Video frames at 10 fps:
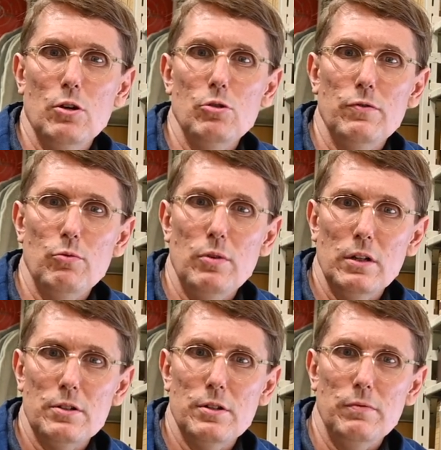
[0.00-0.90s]
over
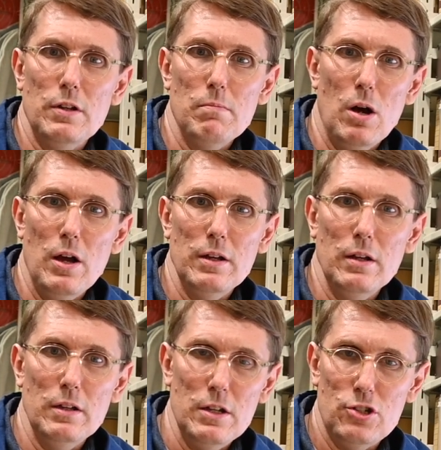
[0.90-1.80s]
relatively
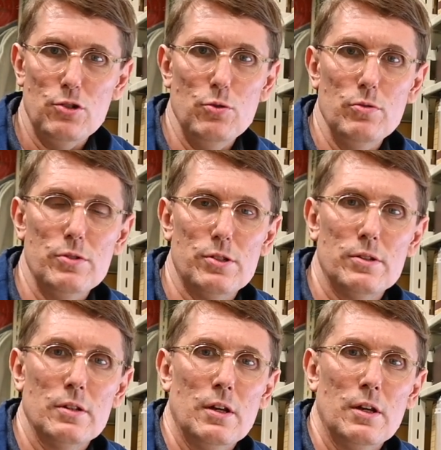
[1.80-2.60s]
minor issues.